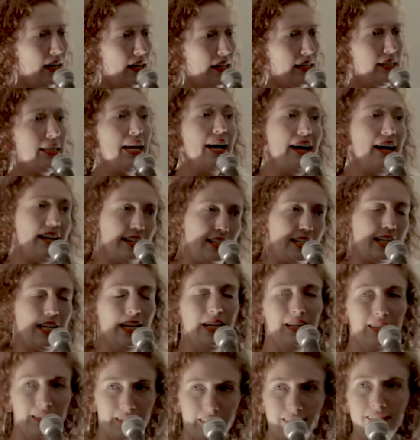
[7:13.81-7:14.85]
Yet.
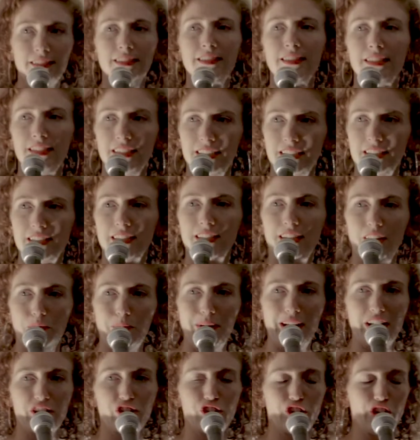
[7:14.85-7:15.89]
I'm
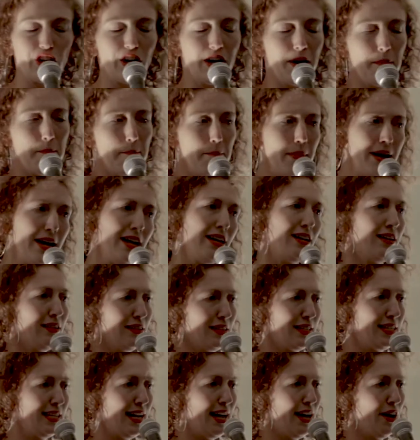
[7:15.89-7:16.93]
actually gonna make and
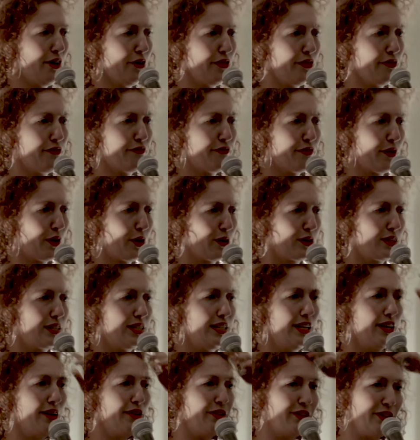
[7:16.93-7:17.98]
sell the first
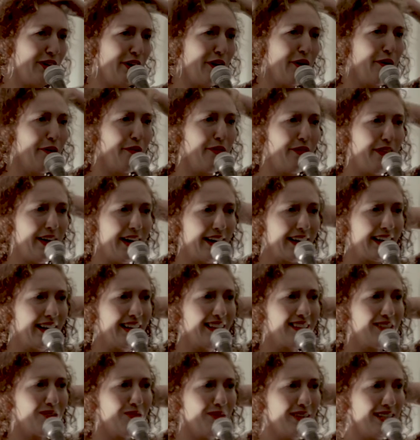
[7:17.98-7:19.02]
dildo that
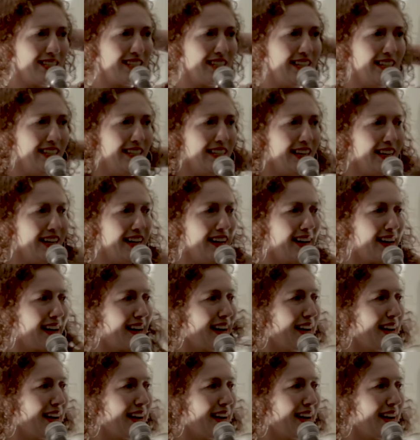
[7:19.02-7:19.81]
gets whiskey dick.